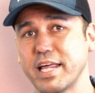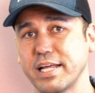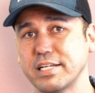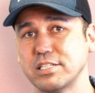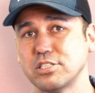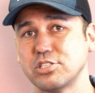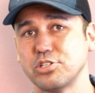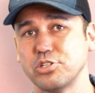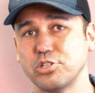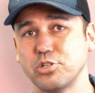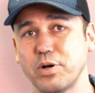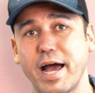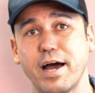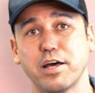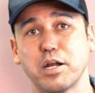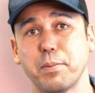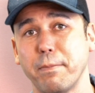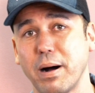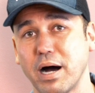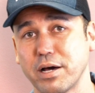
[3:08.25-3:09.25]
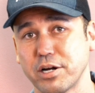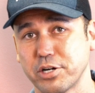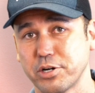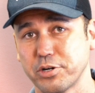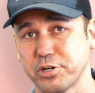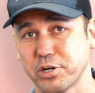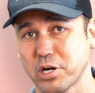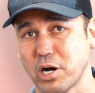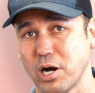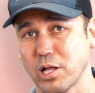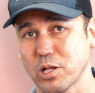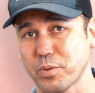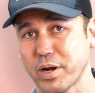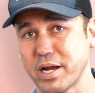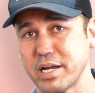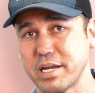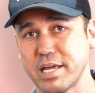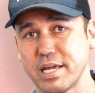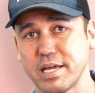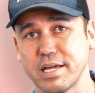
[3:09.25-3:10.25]
into how to monitor your caller
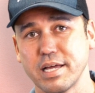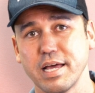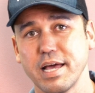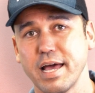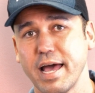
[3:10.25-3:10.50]
ID,